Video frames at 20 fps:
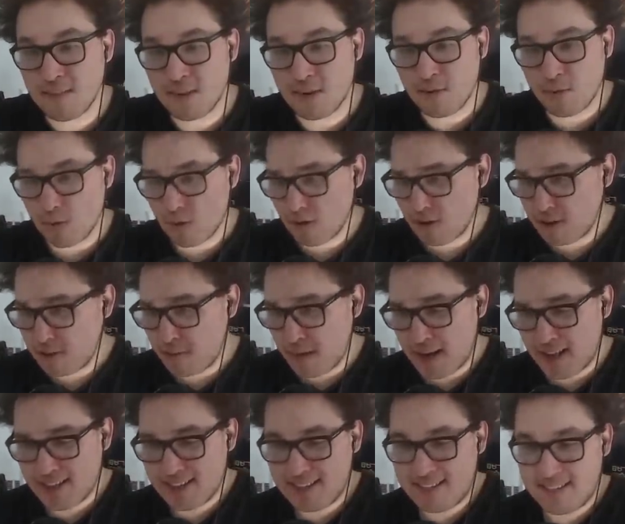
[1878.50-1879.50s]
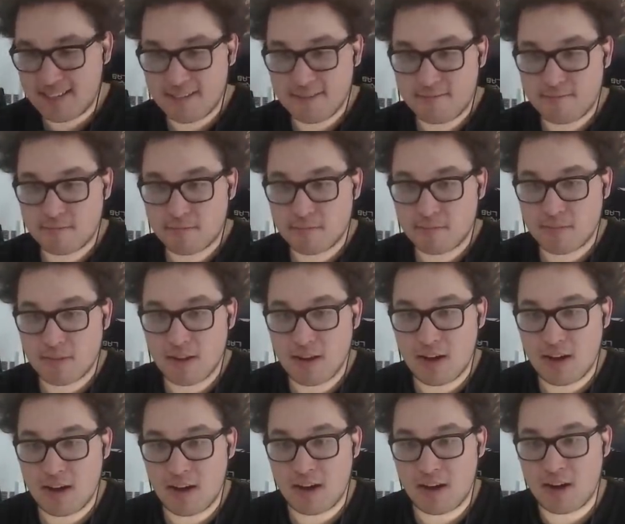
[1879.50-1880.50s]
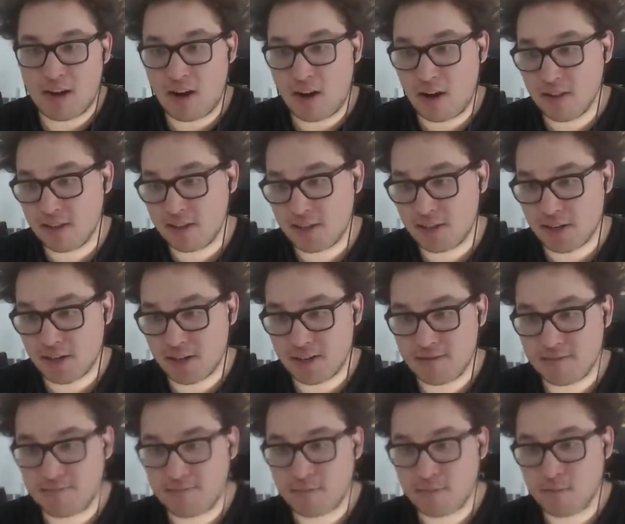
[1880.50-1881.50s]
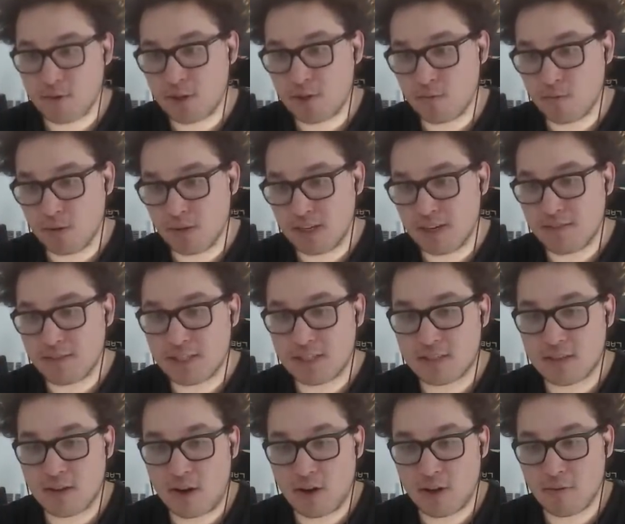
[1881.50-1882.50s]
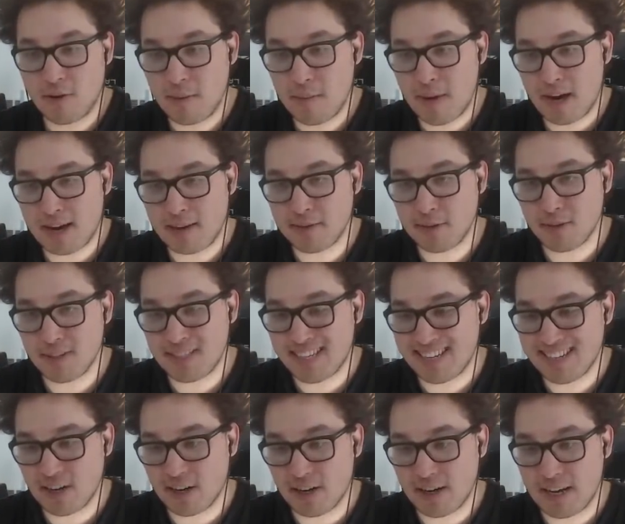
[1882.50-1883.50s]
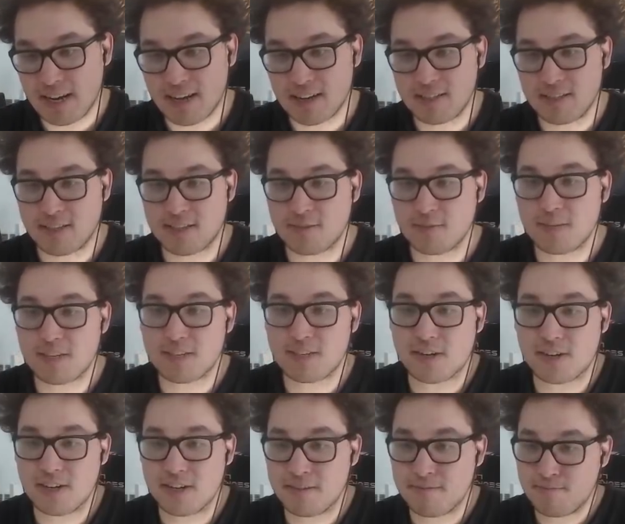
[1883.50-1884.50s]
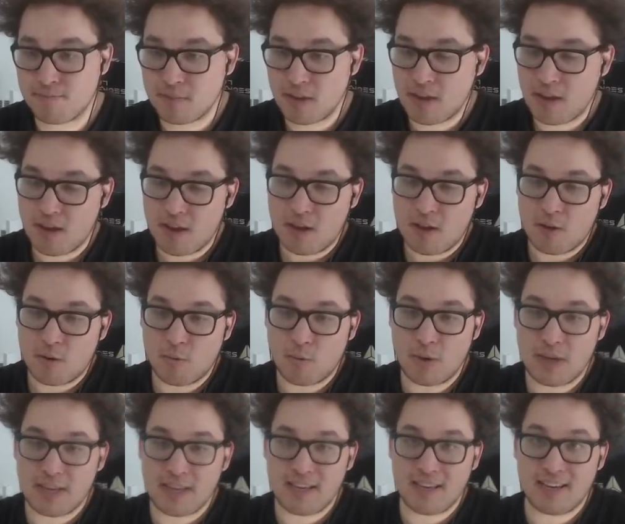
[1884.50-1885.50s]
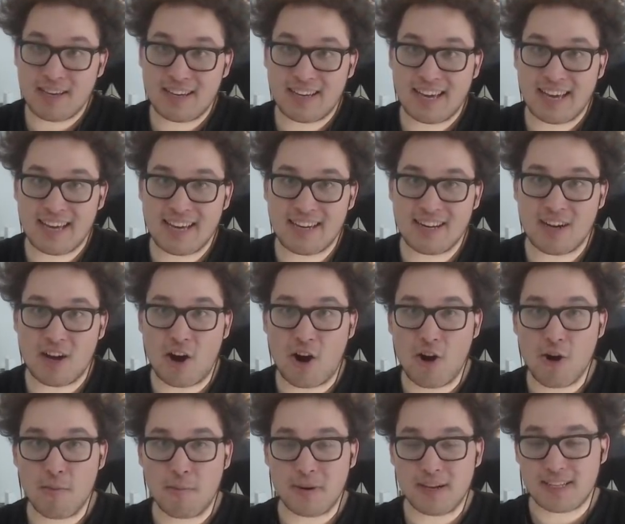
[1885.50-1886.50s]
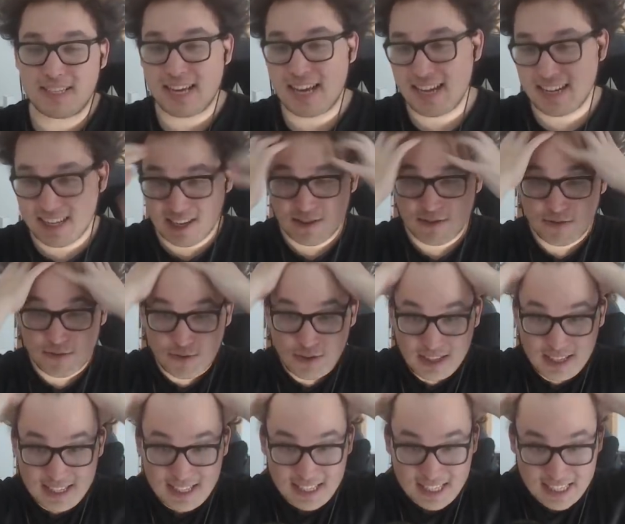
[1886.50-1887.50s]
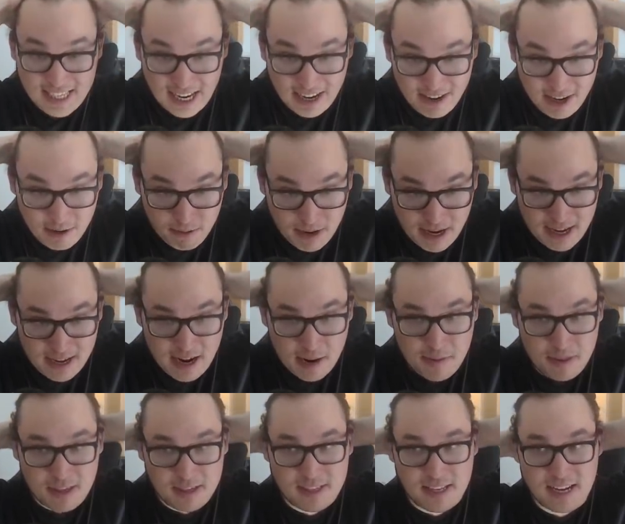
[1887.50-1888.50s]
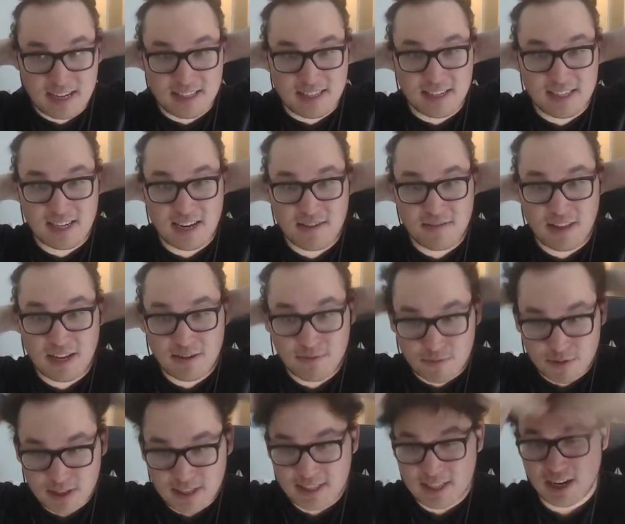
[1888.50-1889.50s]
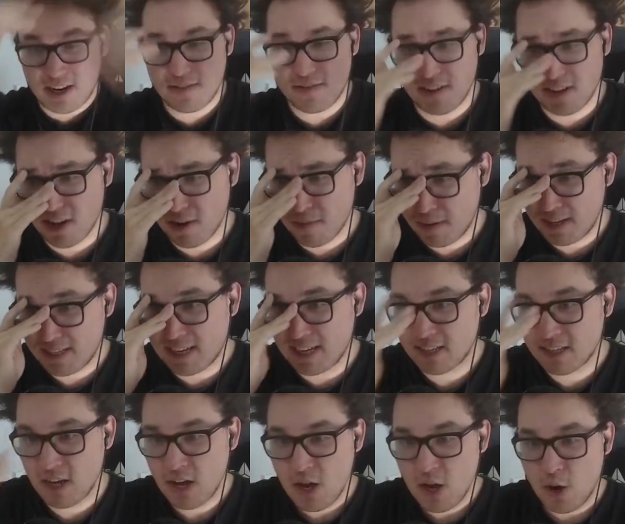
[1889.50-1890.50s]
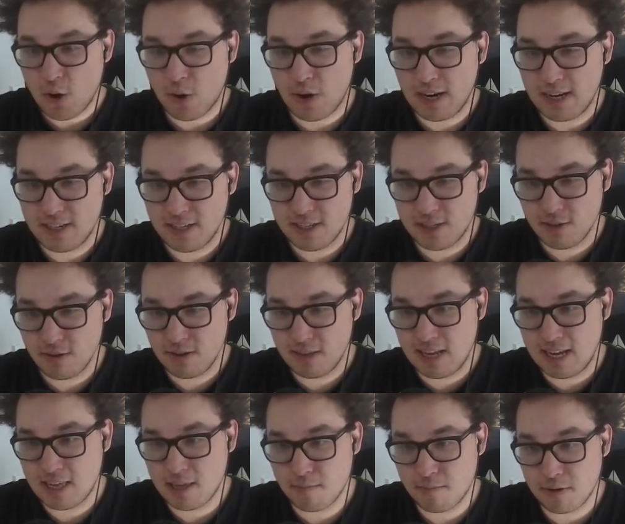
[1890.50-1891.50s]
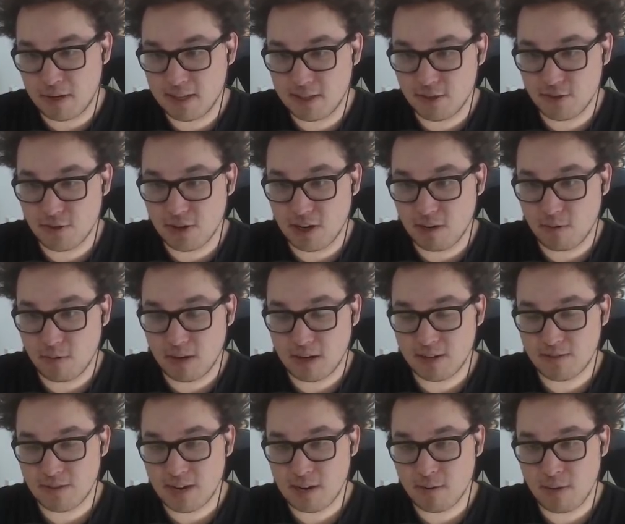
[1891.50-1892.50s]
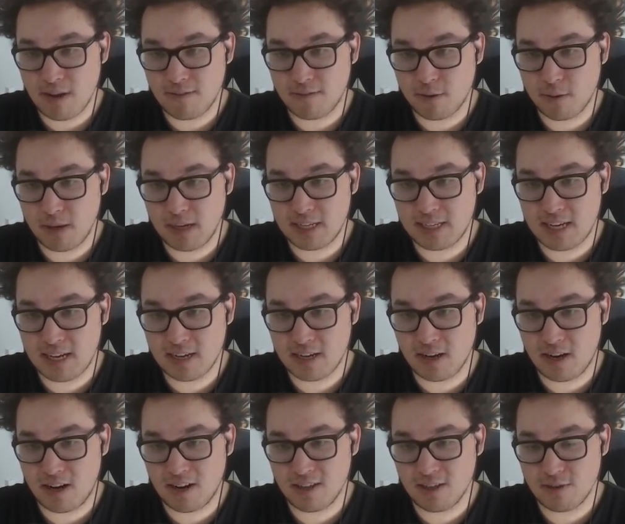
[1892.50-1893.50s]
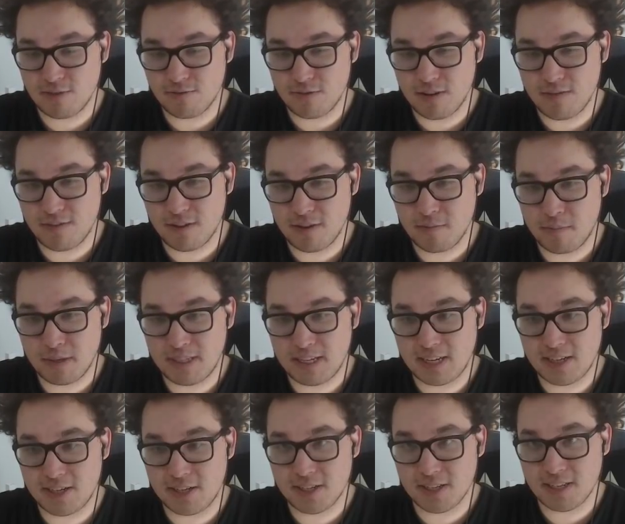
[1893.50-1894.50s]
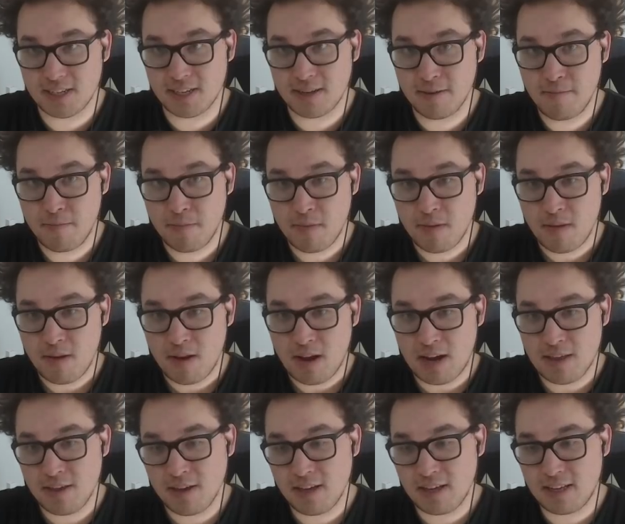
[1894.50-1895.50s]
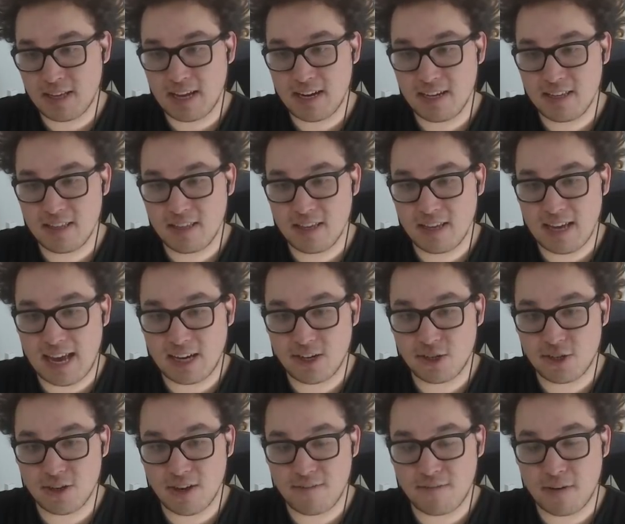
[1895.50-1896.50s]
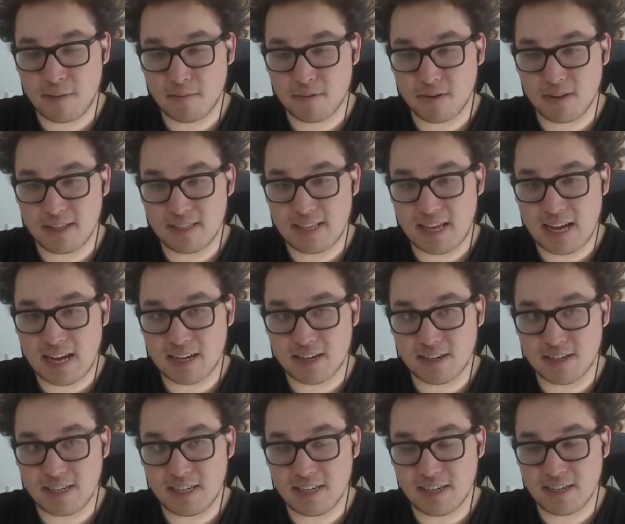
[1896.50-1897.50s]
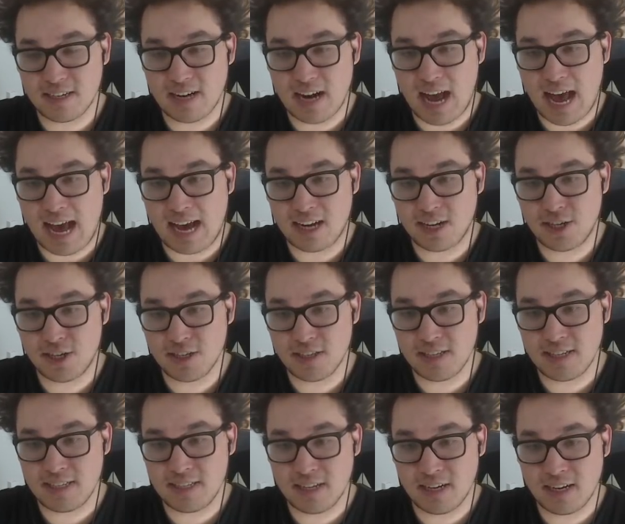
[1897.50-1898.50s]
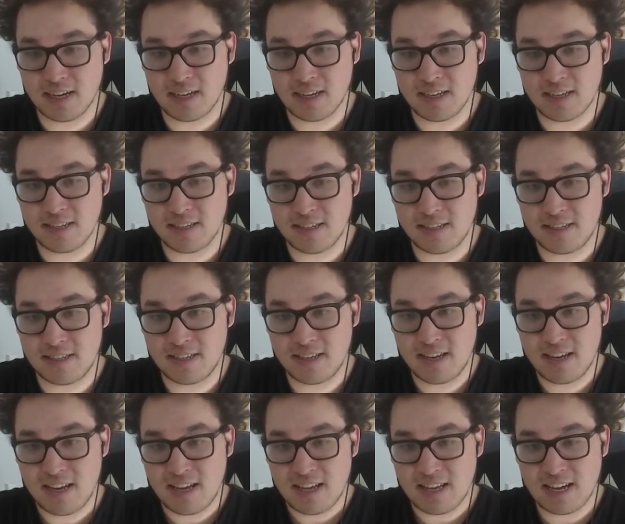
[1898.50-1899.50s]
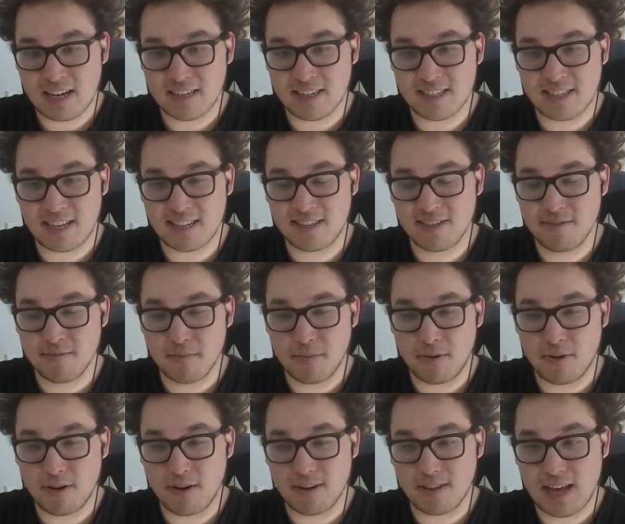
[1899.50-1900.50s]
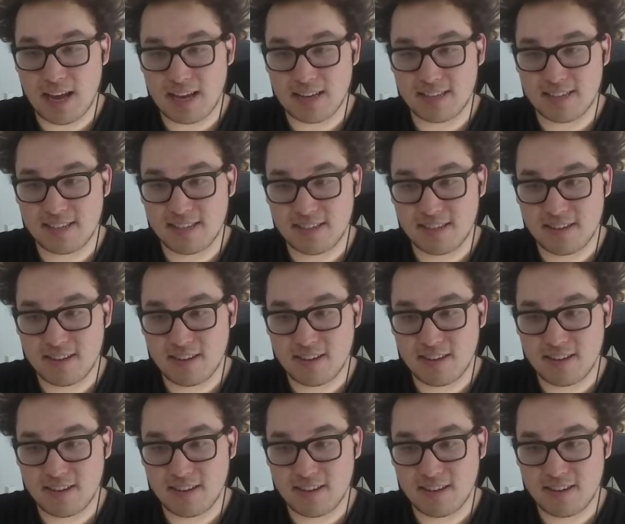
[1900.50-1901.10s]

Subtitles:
our Warlord's Palace on this turn, which will give us all the way back up to a 10 card hand because we discarded. We can open attack in a really scary way. I mean, this deck does have like really terrifying open attacks, or I can just do like the Predict to draw 1, right? We have quick attack on the Riven potentially. I think getting the extra ephemeral attacker here actually does... God, does that do more or less?